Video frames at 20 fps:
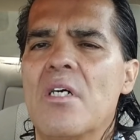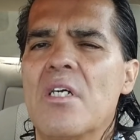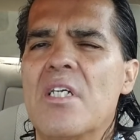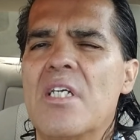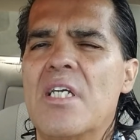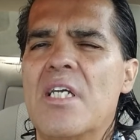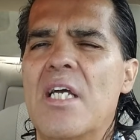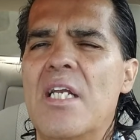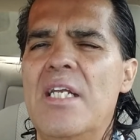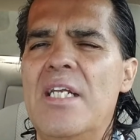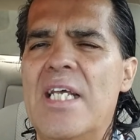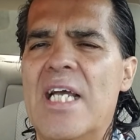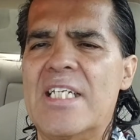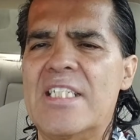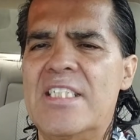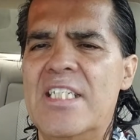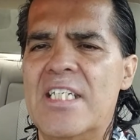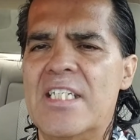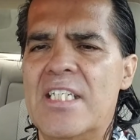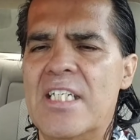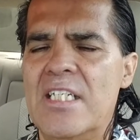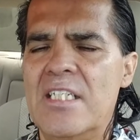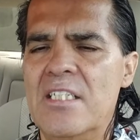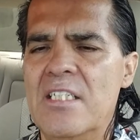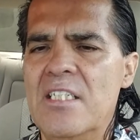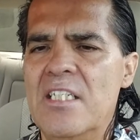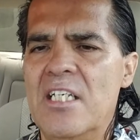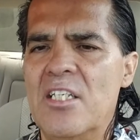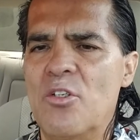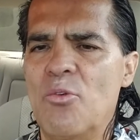connected
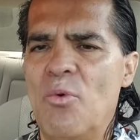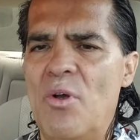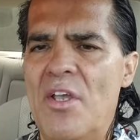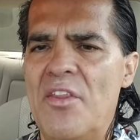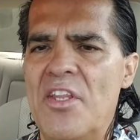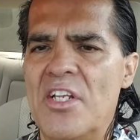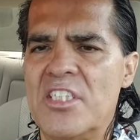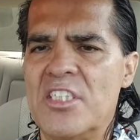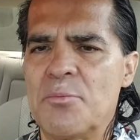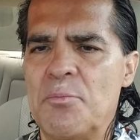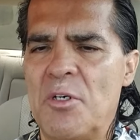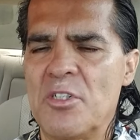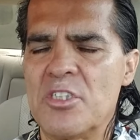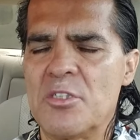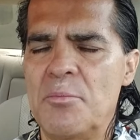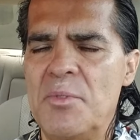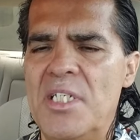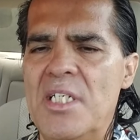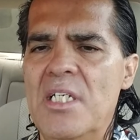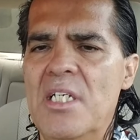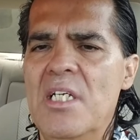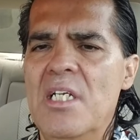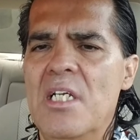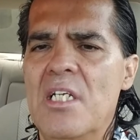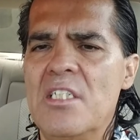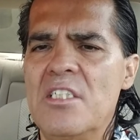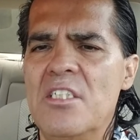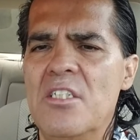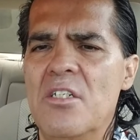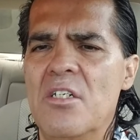in the way that's supposed to be,
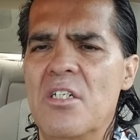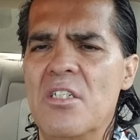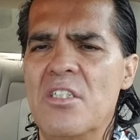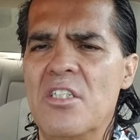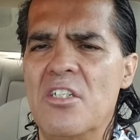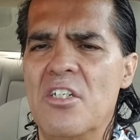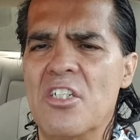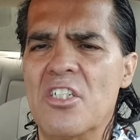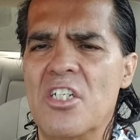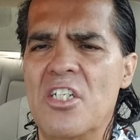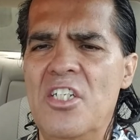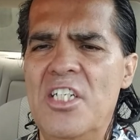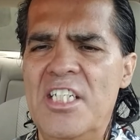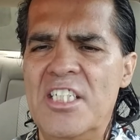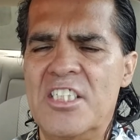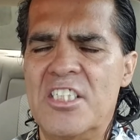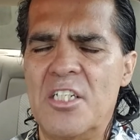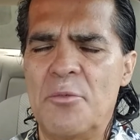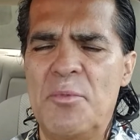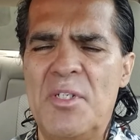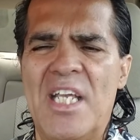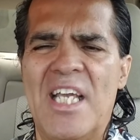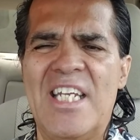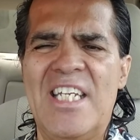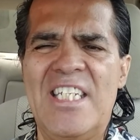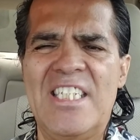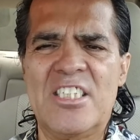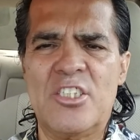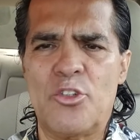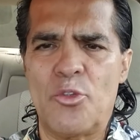there needs to be at
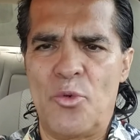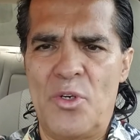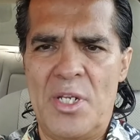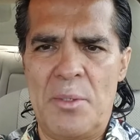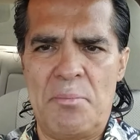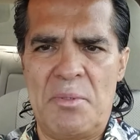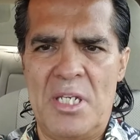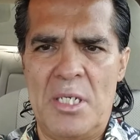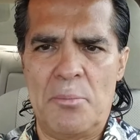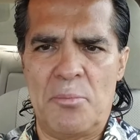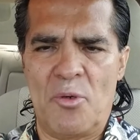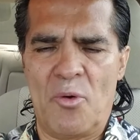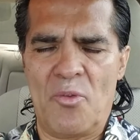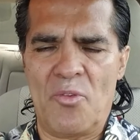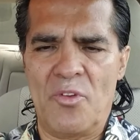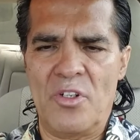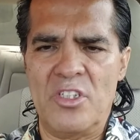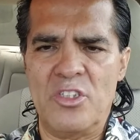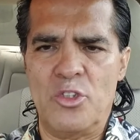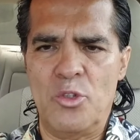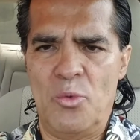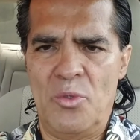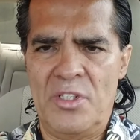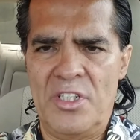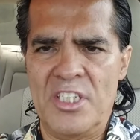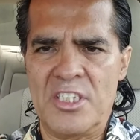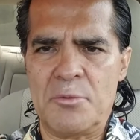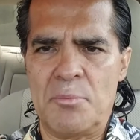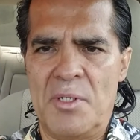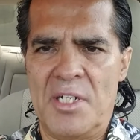least 3 people doing
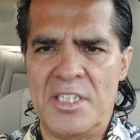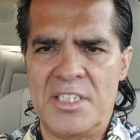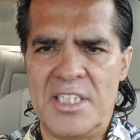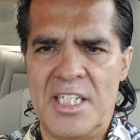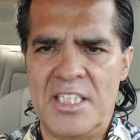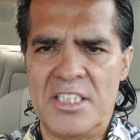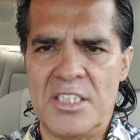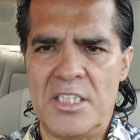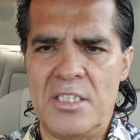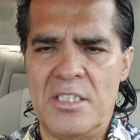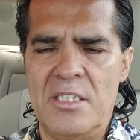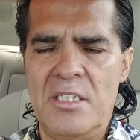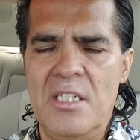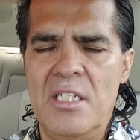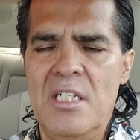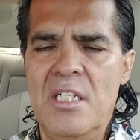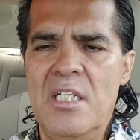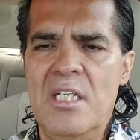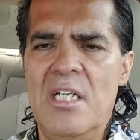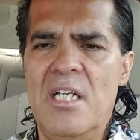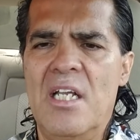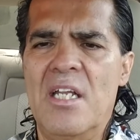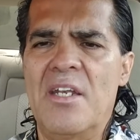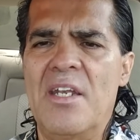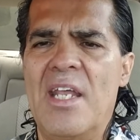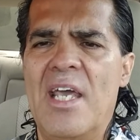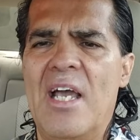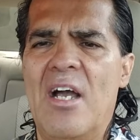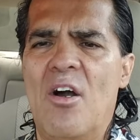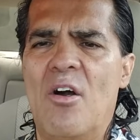this meditation.
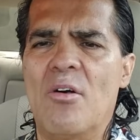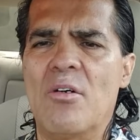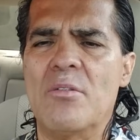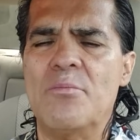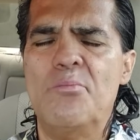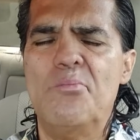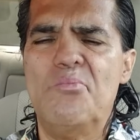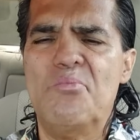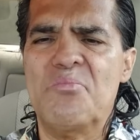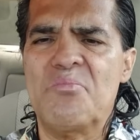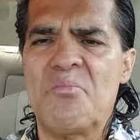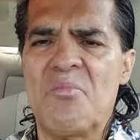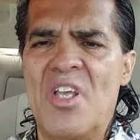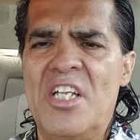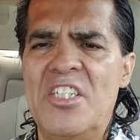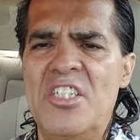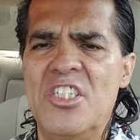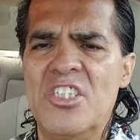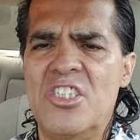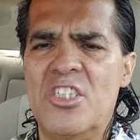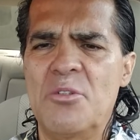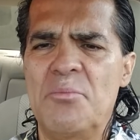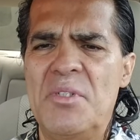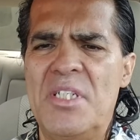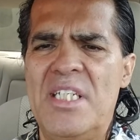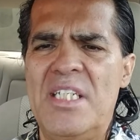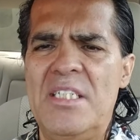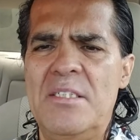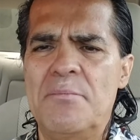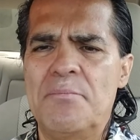Now, it used to
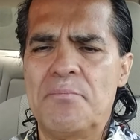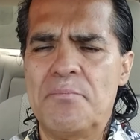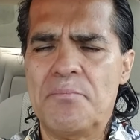be